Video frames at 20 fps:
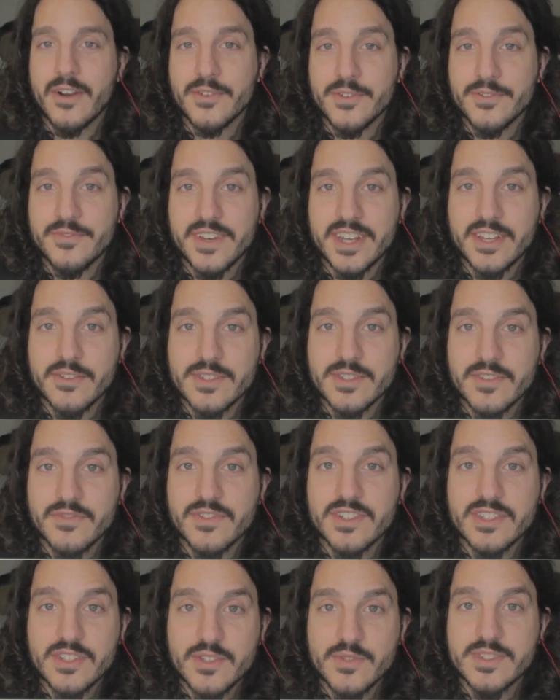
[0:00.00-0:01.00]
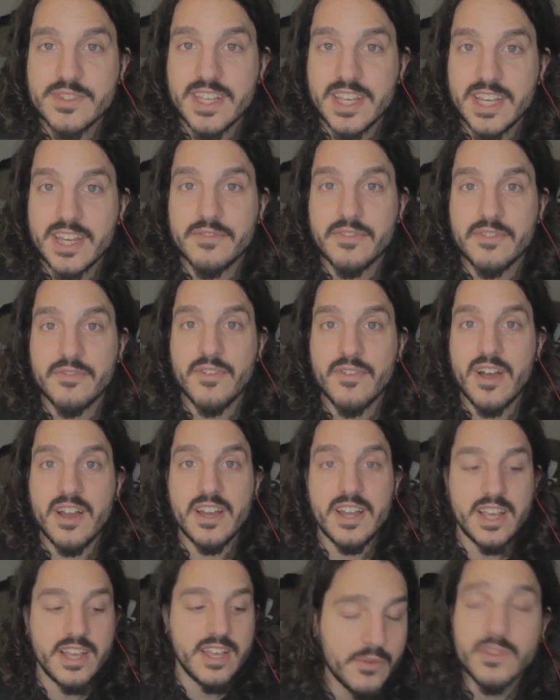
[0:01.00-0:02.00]
out new videos every Tuesday and every
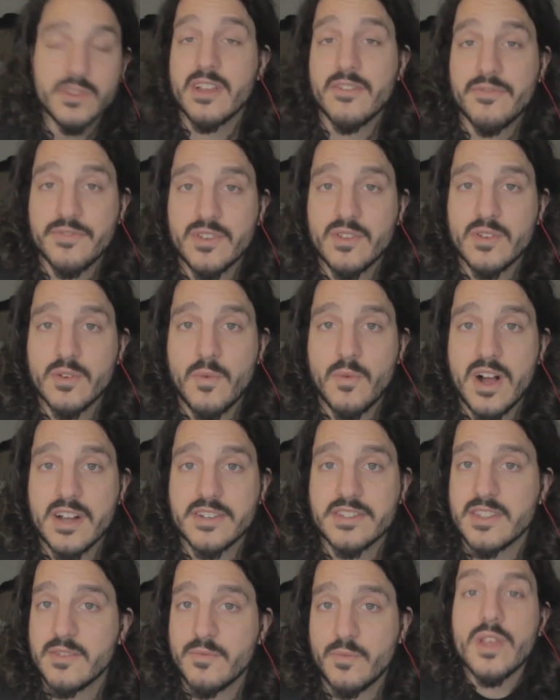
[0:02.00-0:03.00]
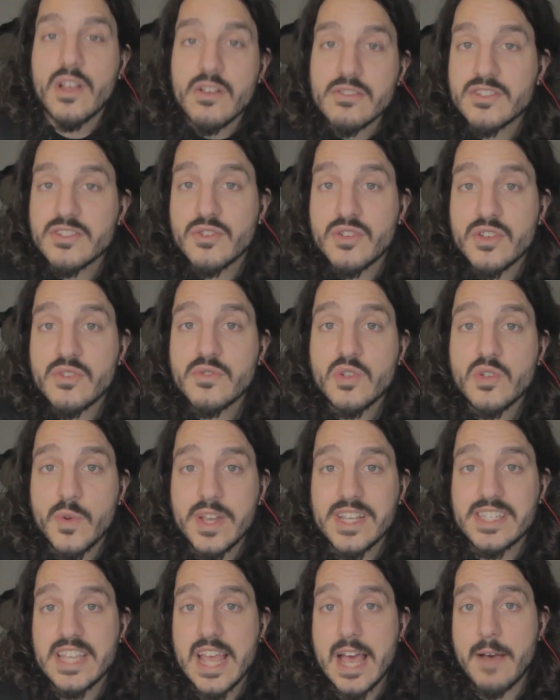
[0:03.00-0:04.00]
Friday. I would love for you to watch them. We also do
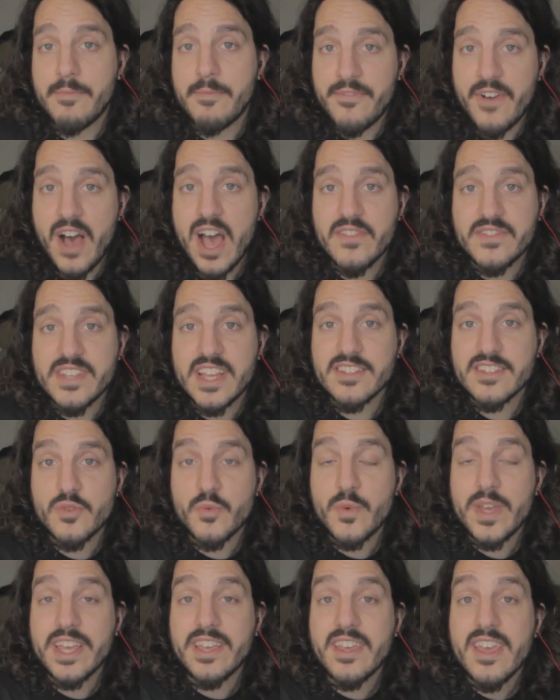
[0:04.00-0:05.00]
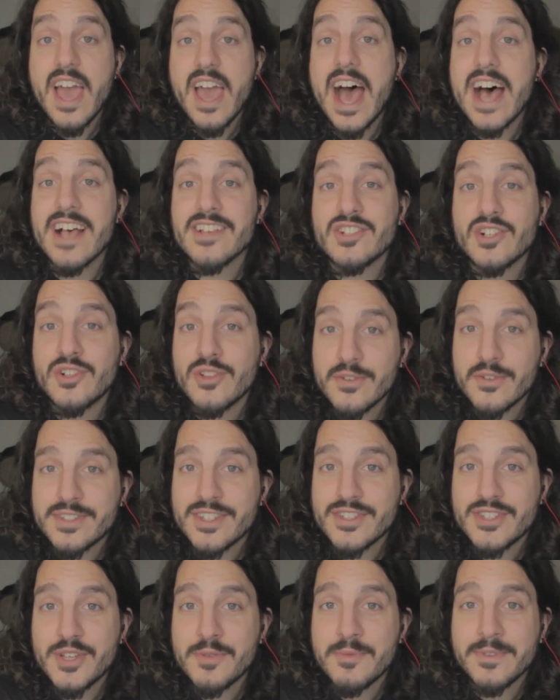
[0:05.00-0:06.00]
Tweet Tap 5 days a week, as close
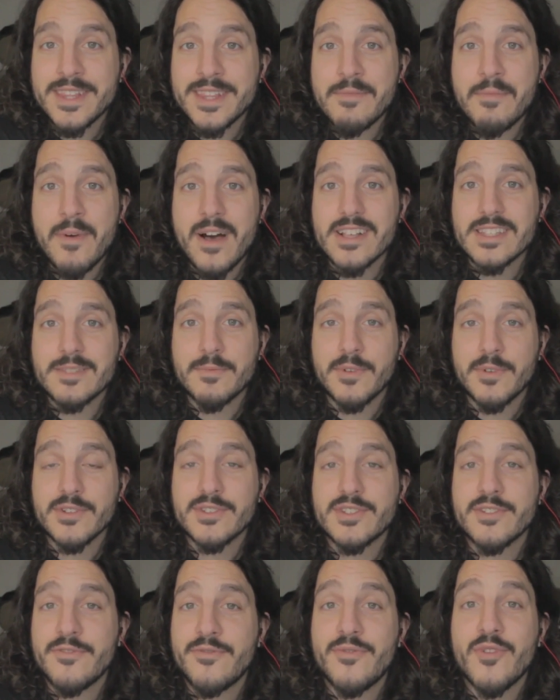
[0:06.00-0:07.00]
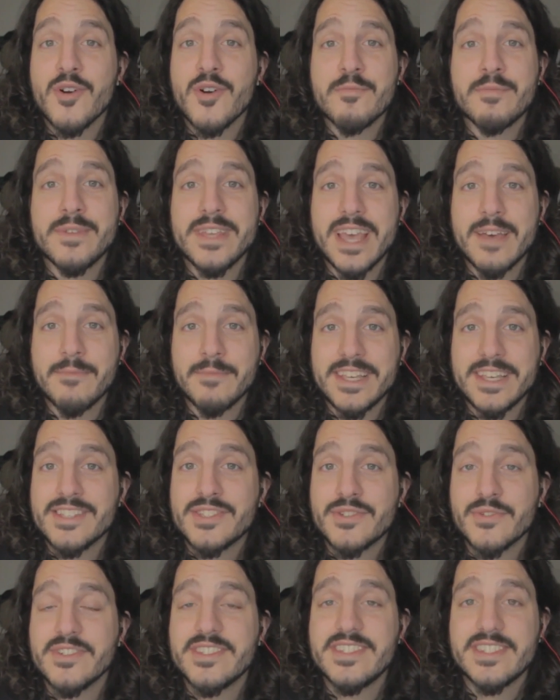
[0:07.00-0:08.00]
as humanly possible to 4 p.m.
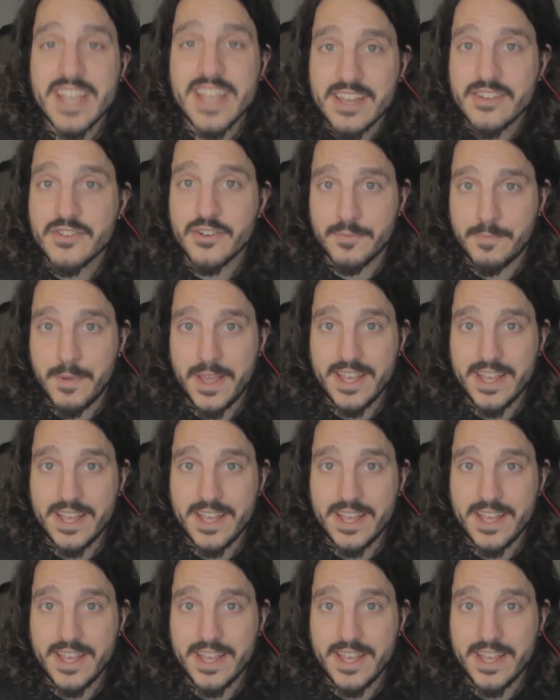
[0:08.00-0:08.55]
Eastern Standard